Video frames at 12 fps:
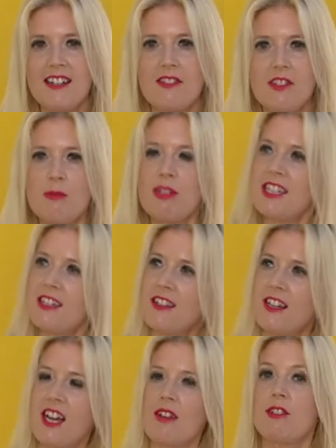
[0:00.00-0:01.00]
So when I did
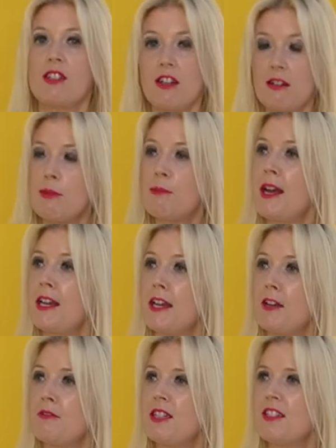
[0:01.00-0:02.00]
that, I was like, oh, I'm a bit better
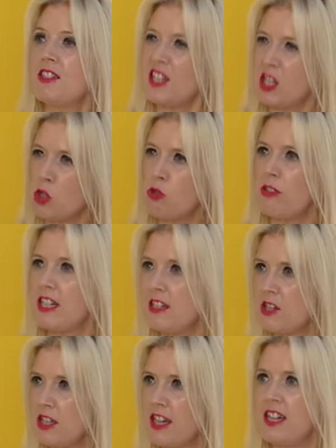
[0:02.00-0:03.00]
now. So I could enjoy
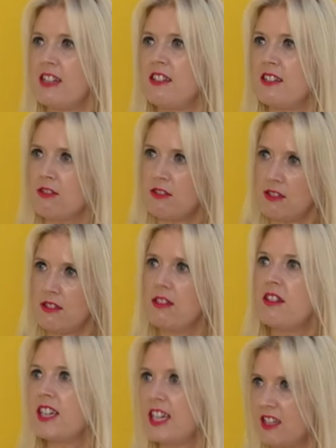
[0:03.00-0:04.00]
each day and mm. then just
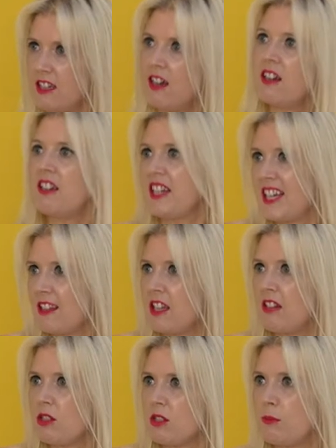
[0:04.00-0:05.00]
get there. I'm going to get
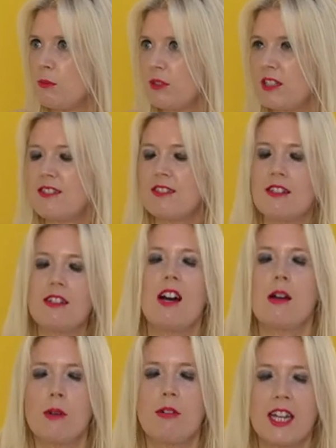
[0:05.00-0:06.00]
there at some point, so
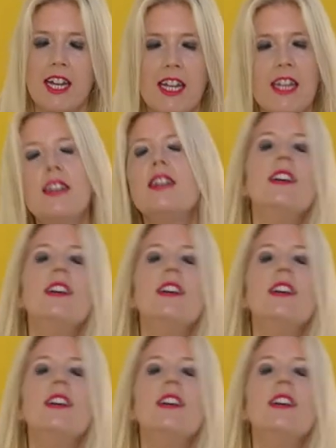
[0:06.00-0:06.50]
I'm okay.